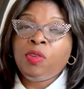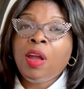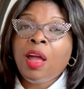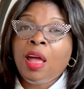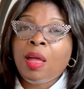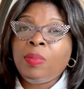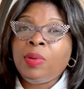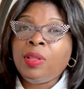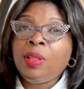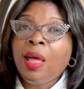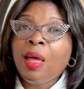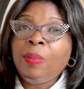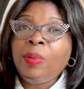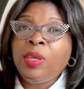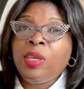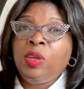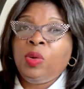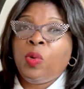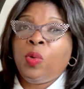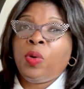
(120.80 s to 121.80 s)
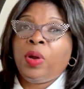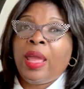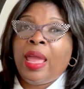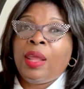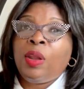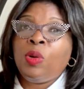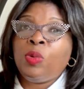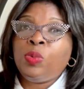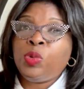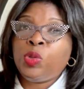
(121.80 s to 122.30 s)
Hobby Lobby or
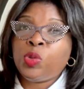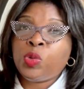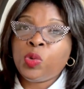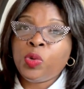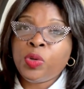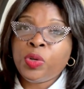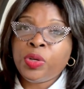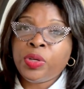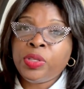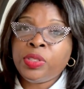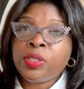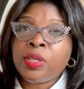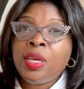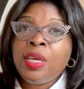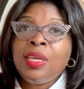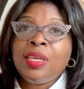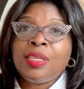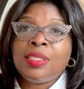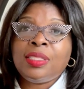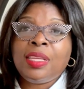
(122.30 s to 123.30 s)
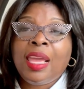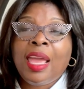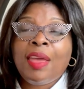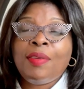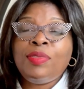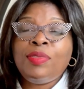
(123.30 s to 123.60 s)
at-home stores because they have